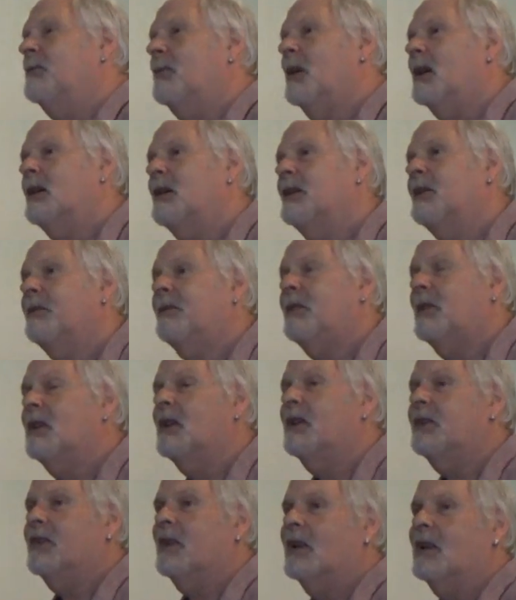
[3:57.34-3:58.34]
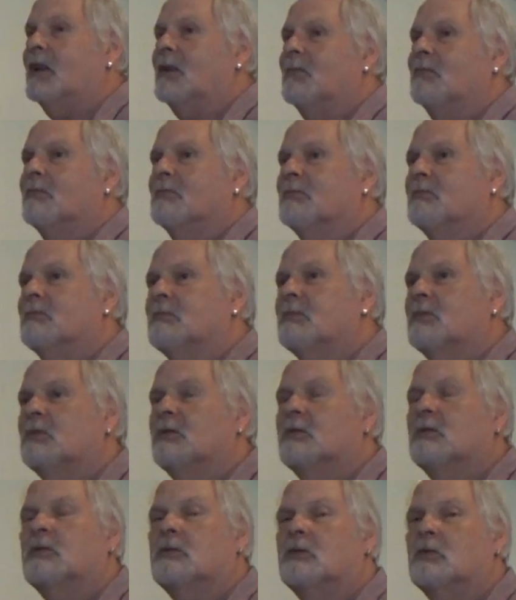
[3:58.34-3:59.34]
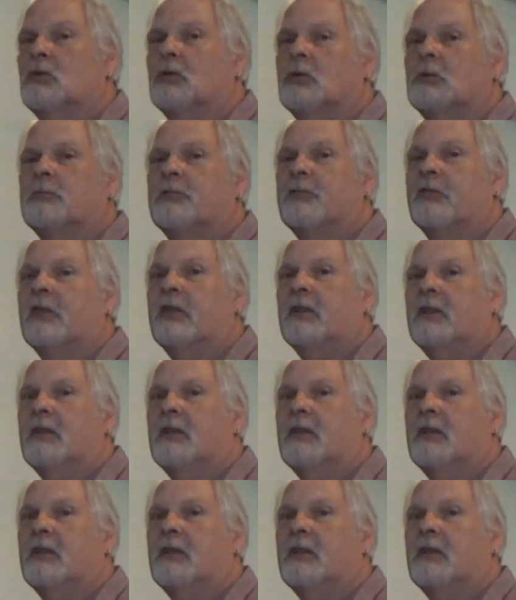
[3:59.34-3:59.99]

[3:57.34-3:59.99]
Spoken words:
by his first name, Aubrey,